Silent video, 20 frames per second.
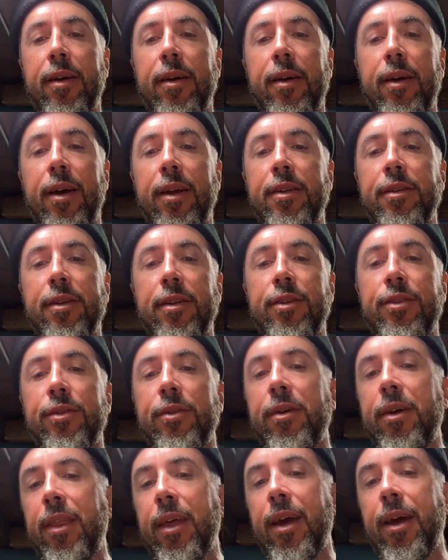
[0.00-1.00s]
I just
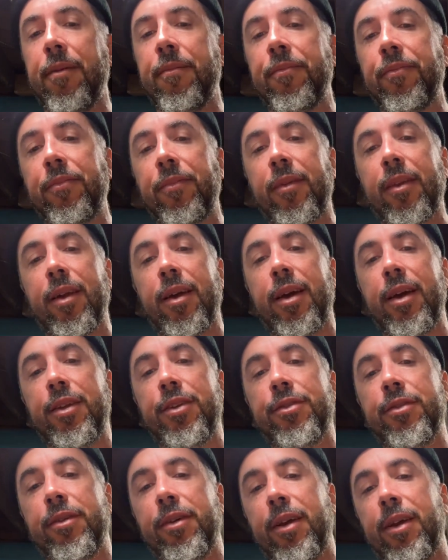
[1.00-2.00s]
enjoy that. I
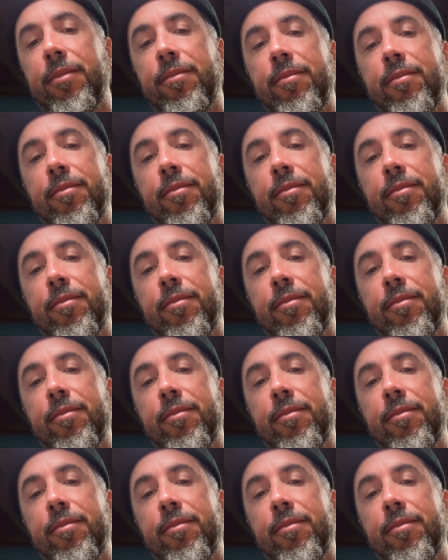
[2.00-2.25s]
enjoy